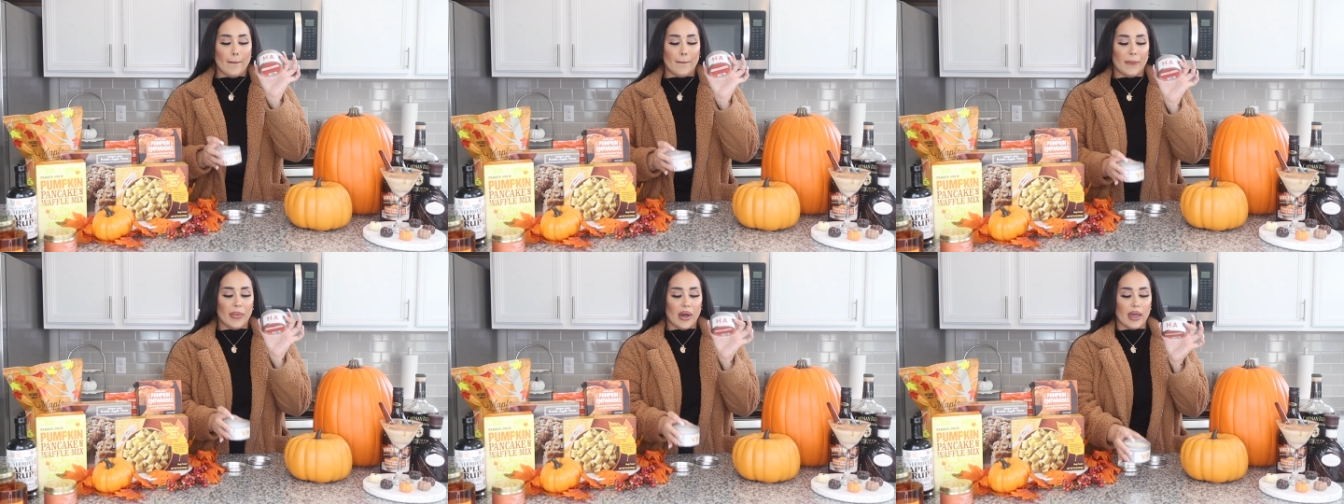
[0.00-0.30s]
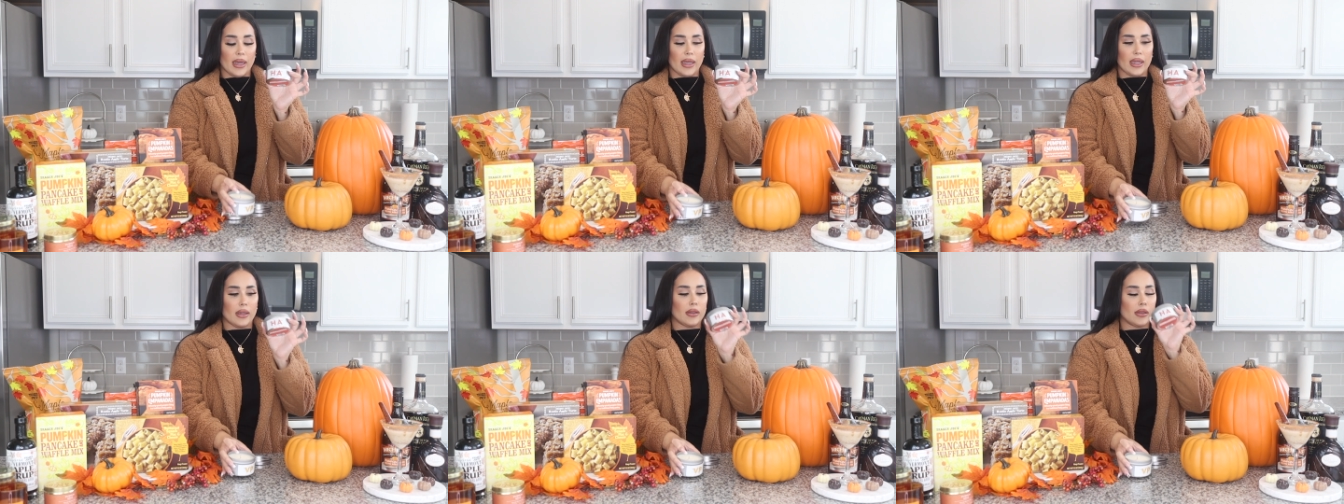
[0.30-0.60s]

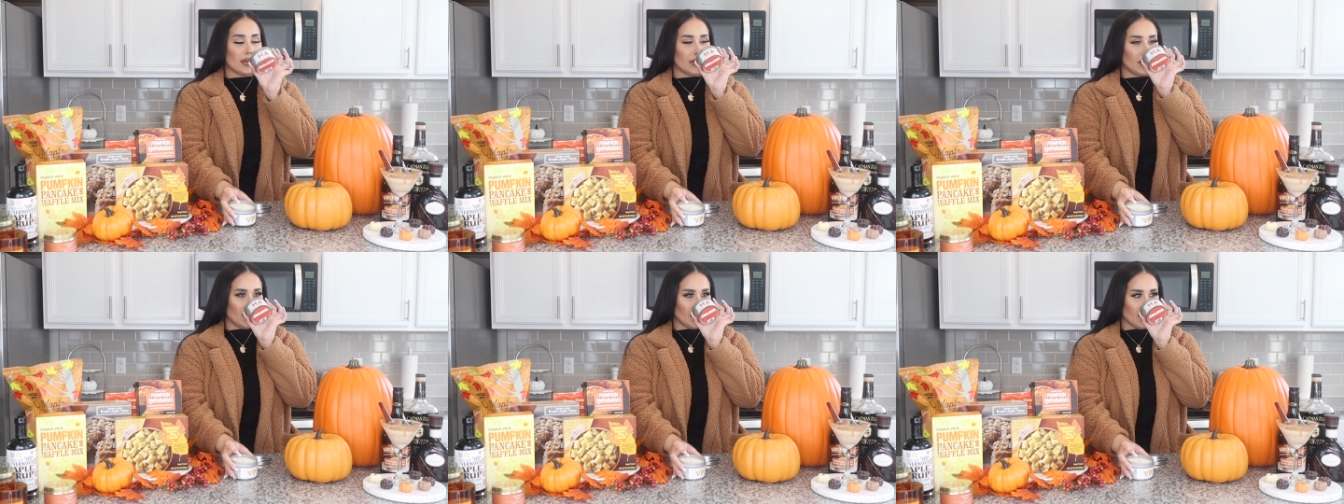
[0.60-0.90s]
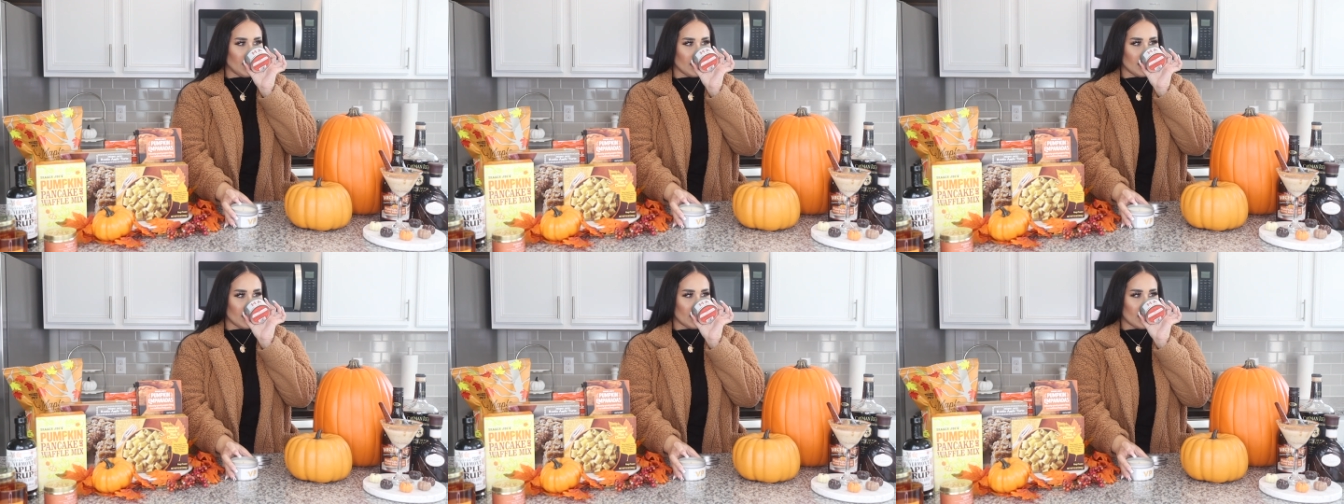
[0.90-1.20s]
But
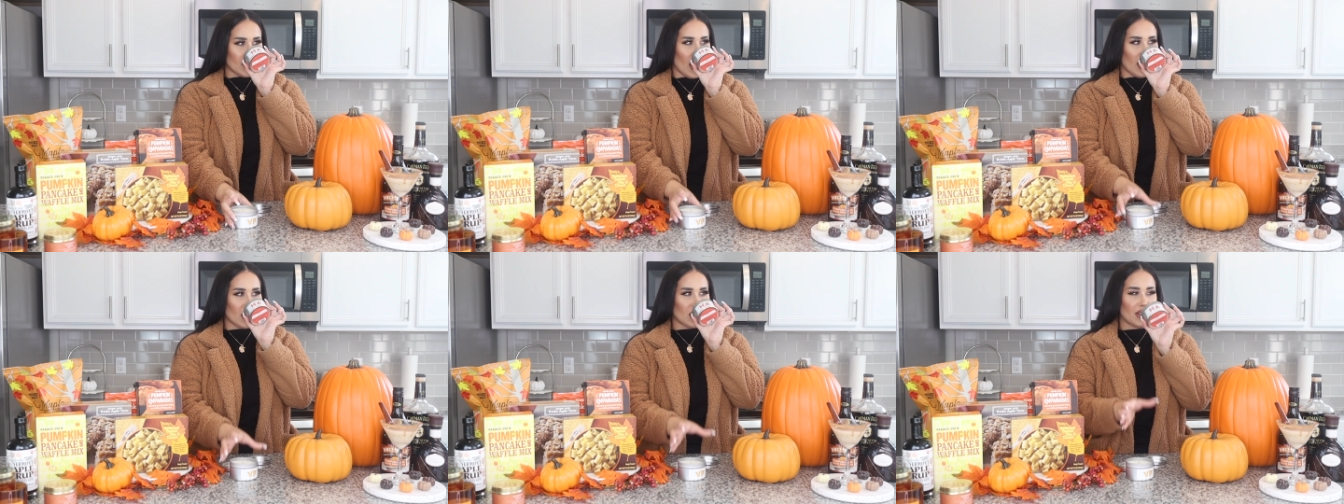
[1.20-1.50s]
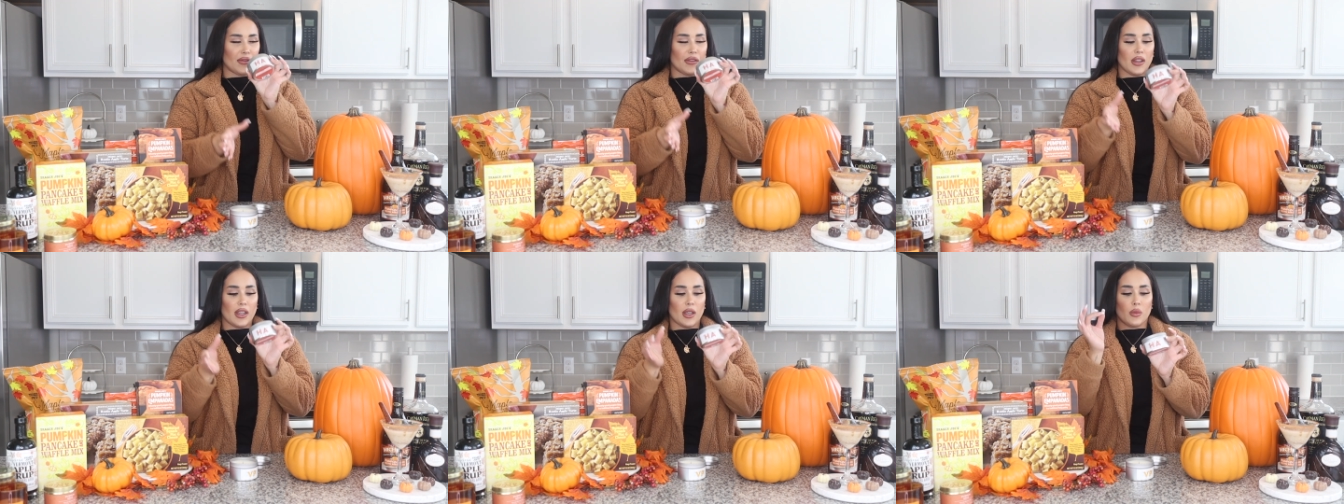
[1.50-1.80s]
I
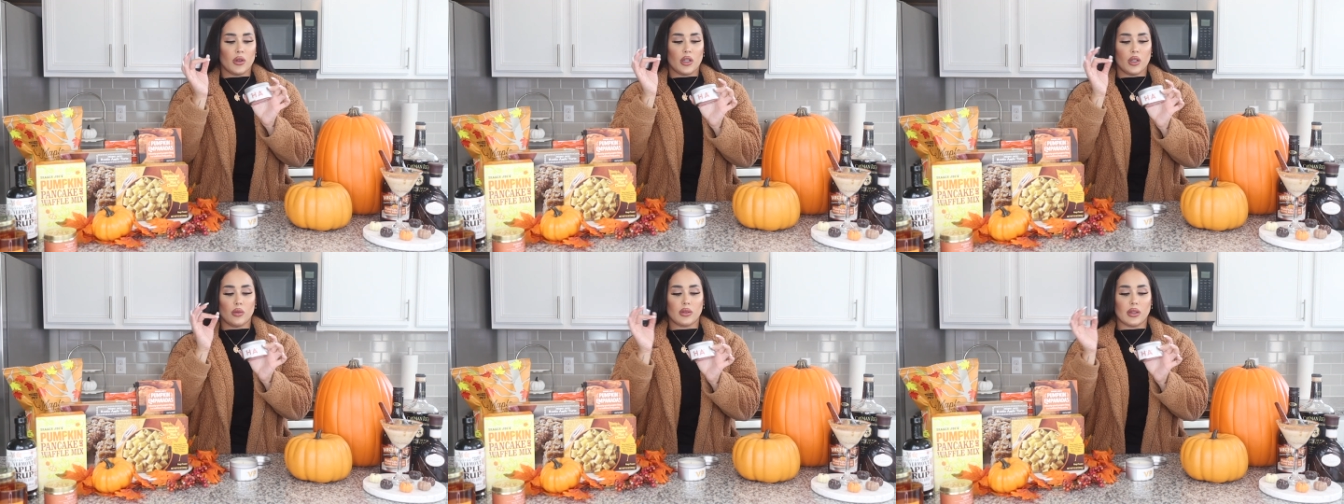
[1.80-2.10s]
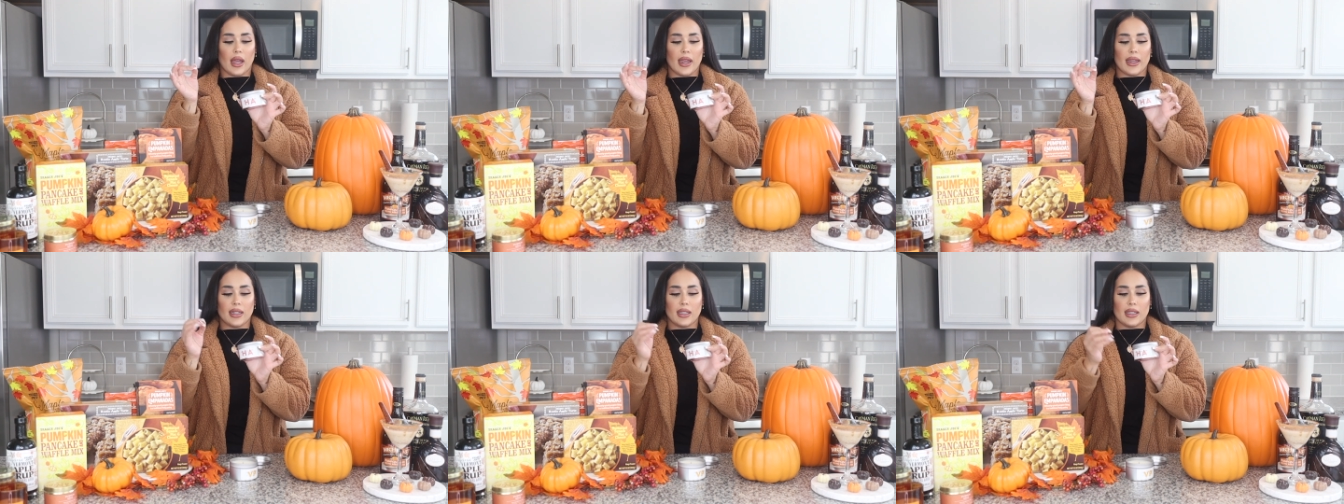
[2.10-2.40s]
just feel like when you
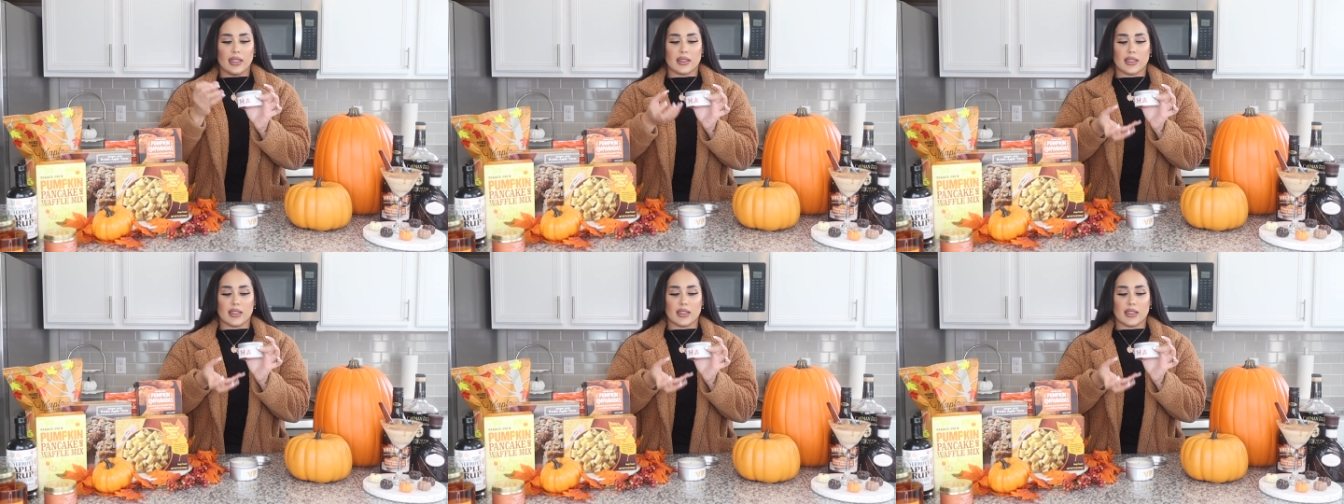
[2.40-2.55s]
light it,